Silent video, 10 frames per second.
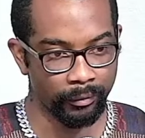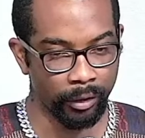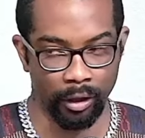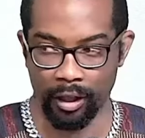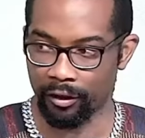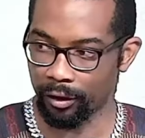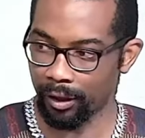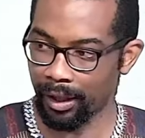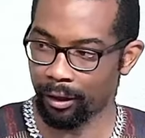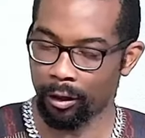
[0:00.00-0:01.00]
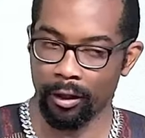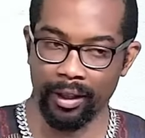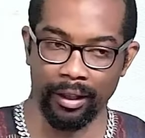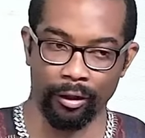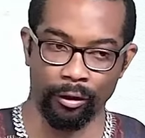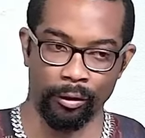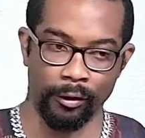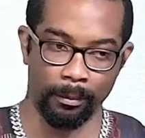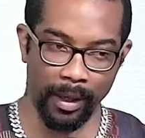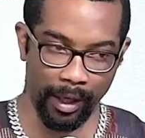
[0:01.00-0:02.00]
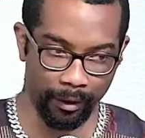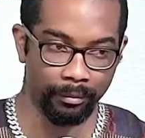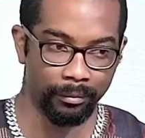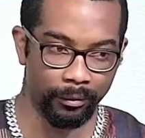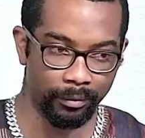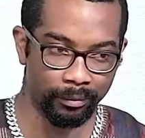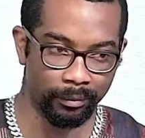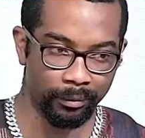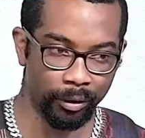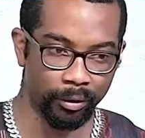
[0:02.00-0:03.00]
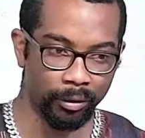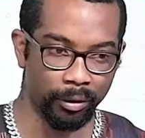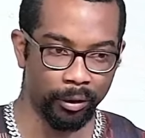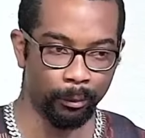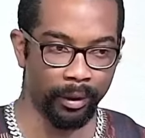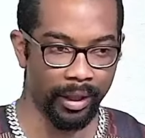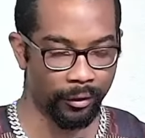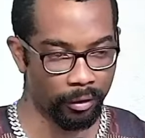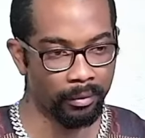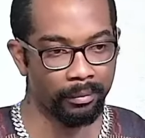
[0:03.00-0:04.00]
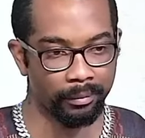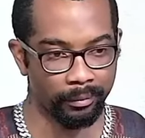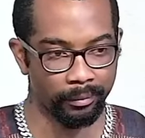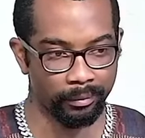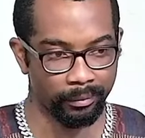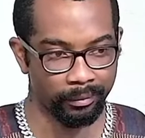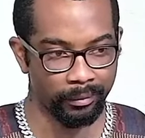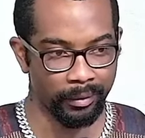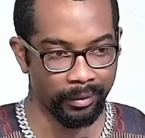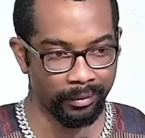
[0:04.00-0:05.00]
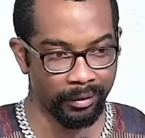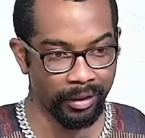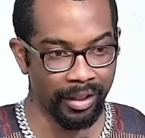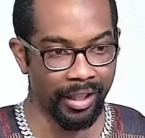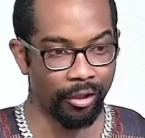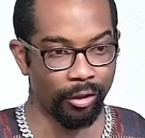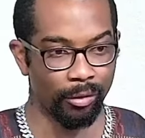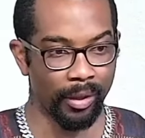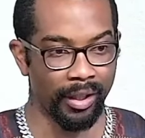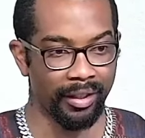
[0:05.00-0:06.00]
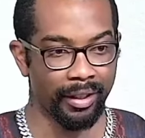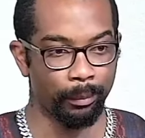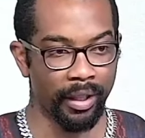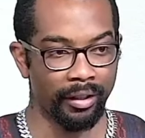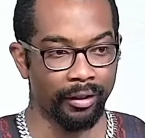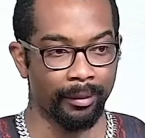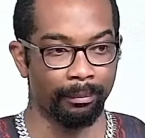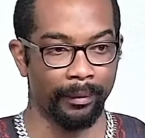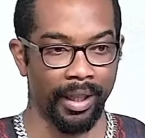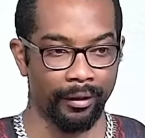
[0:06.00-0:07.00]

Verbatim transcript: it's not that God cannot use man to bless you. The issue is when you're dependent on man